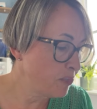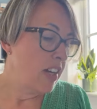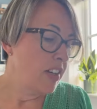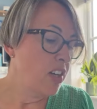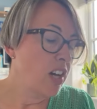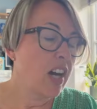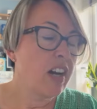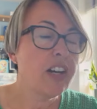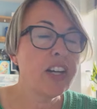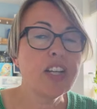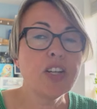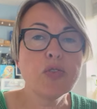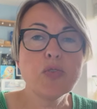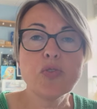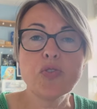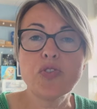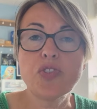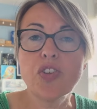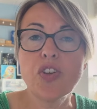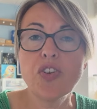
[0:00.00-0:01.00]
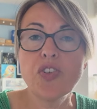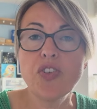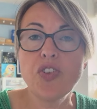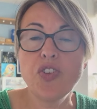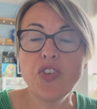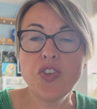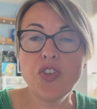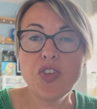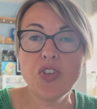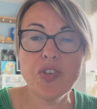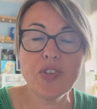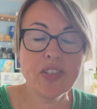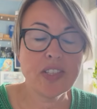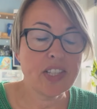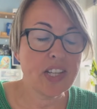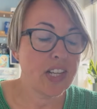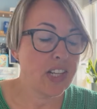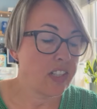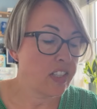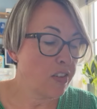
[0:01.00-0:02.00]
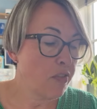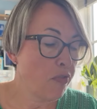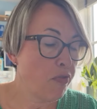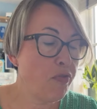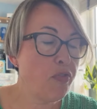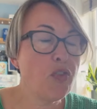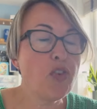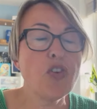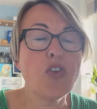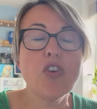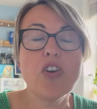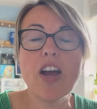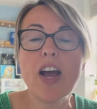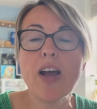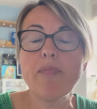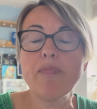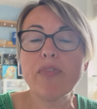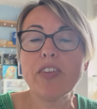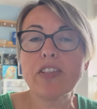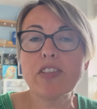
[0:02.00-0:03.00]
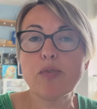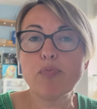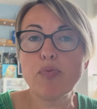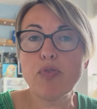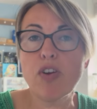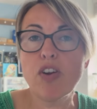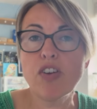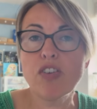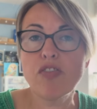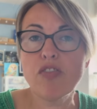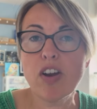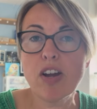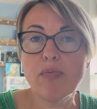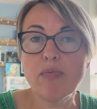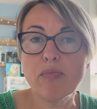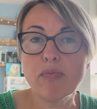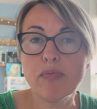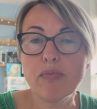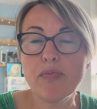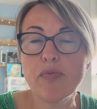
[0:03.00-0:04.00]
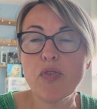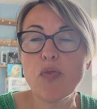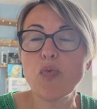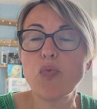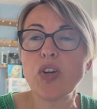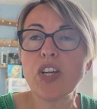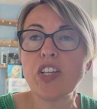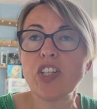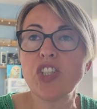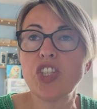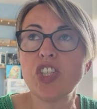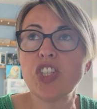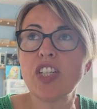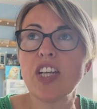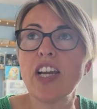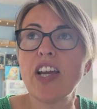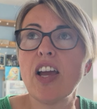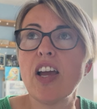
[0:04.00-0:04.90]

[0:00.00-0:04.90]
And I also use it for there's a program which